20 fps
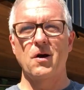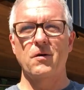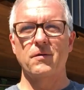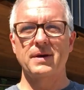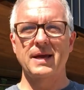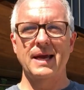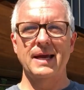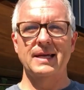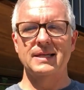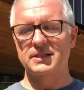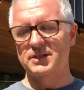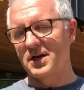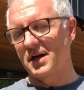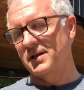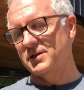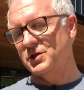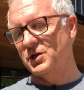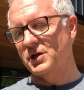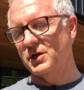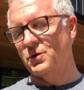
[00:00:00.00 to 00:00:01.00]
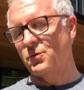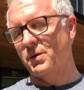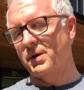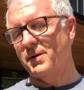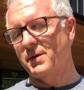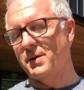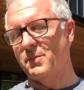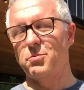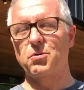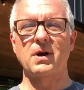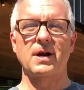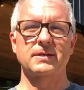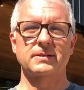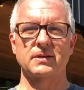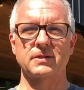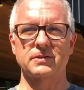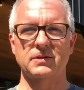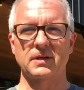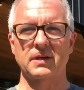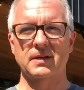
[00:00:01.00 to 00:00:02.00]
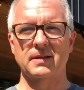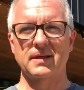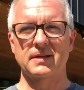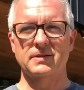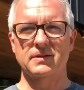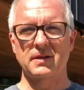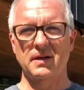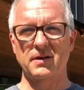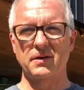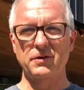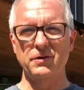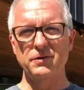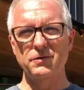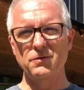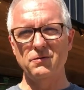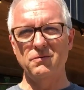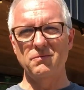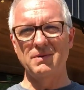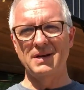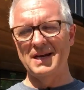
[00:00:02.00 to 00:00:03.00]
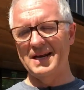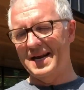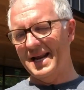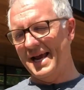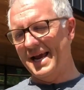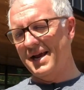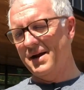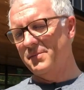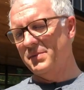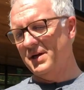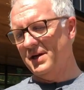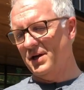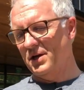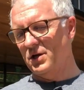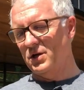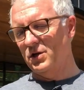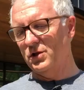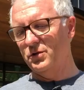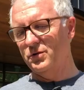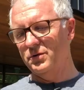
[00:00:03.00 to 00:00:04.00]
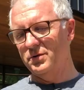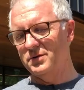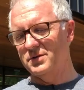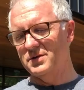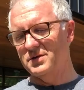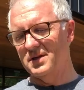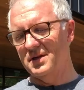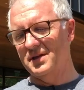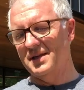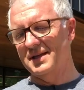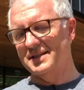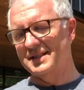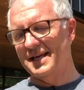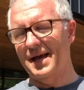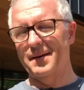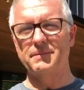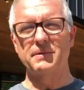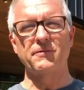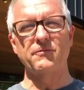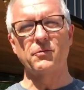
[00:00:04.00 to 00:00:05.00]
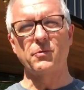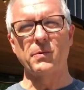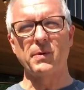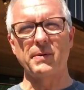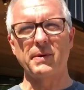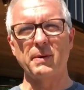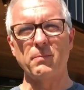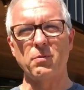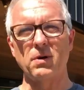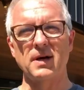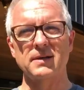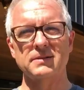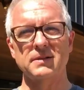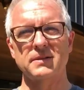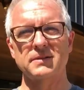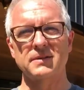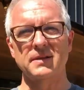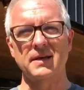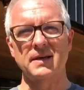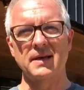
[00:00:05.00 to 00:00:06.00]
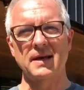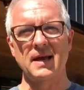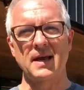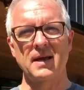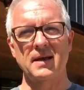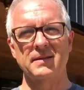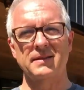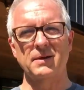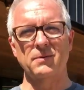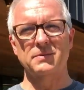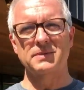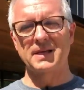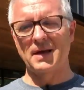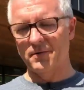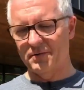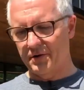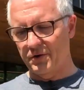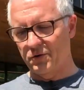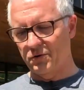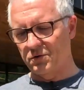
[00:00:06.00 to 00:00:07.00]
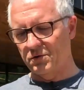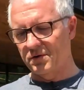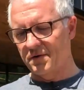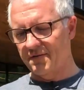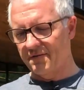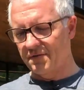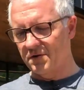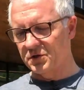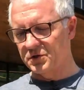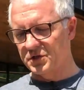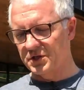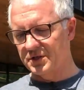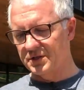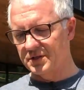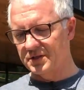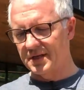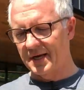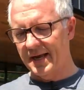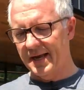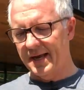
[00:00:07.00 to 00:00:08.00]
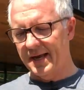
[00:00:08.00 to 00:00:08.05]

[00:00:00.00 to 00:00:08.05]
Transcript: Okay, intelligent query processing. That's a new name that includes the adaptive query processing that was out in earlier versions.